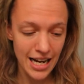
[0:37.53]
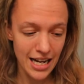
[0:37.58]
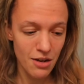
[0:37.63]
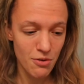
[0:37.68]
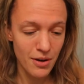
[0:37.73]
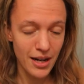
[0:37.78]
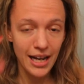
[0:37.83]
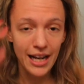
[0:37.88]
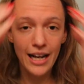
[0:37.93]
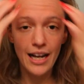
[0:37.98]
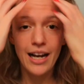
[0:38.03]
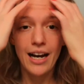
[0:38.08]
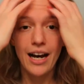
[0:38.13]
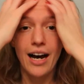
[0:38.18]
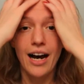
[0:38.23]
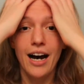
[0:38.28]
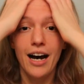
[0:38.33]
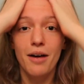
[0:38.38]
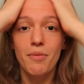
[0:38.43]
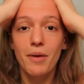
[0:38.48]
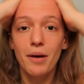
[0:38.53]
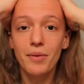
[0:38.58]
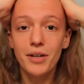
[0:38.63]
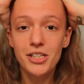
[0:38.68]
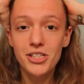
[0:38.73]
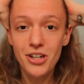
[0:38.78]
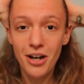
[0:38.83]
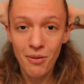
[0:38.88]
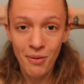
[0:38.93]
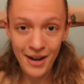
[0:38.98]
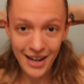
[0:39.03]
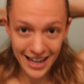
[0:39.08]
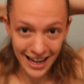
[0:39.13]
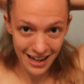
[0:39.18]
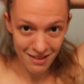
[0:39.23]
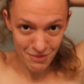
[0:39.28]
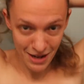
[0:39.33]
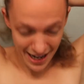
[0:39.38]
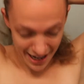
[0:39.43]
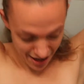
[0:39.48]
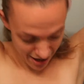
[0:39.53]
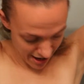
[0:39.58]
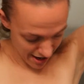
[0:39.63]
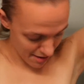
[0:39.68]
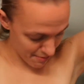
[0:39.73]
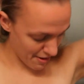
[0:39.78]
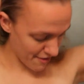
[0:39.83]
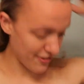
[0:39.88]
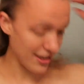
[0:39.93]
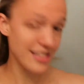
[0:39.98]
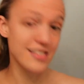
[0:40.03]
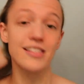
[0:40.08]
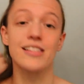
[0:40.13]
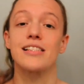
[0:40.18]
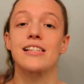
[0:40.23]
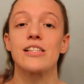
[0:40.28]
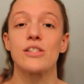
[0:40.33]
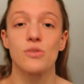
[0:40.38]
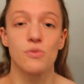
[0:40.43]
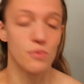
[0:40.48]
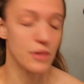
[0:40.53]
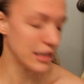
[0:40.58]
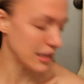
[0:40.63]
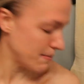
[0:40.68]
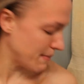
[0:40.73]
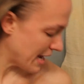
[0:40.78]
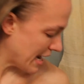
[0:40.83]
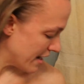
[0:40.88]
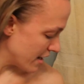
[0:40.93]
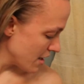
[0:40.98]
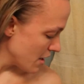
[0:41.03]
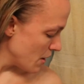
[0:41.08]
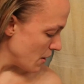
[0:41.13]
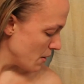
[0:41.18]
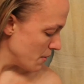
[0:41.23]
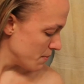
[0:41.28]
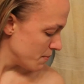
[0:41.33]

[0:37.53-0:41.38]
Anyway, I'm gonna start by getting my hair out of my face because it's really bad.